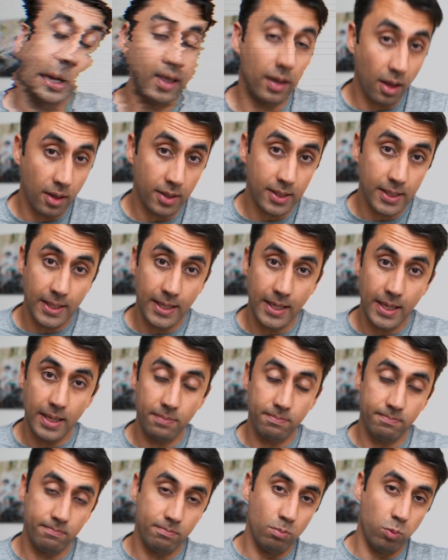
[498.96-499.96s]
And
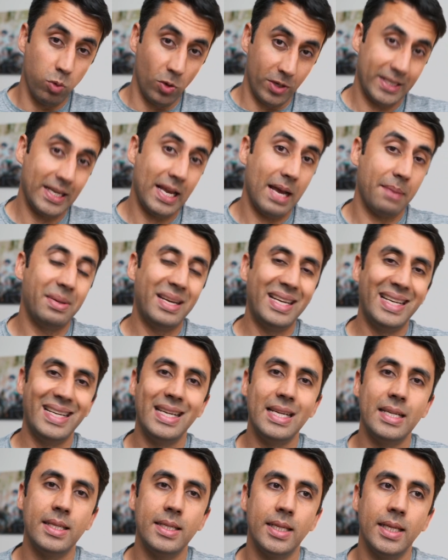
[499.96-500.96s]
lastly, what is happening in
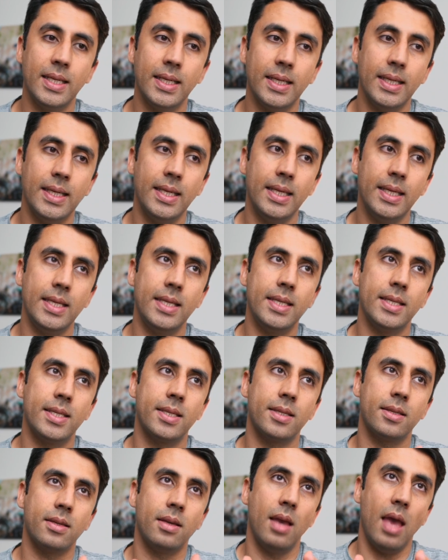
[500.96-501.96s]
India
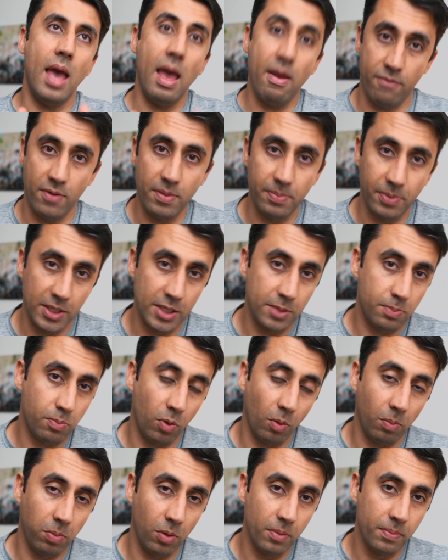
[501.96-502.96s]
is everybody's
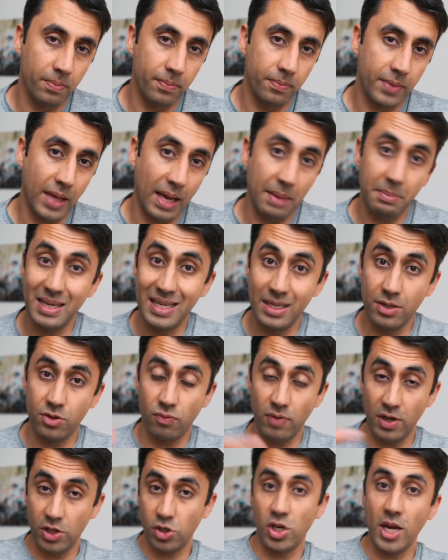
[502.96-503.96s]
problem. That means
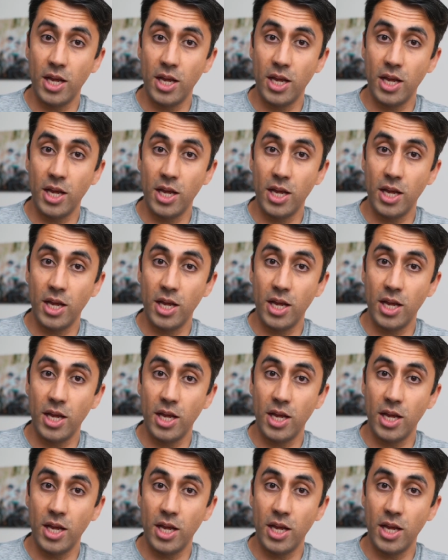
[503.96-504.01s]
rich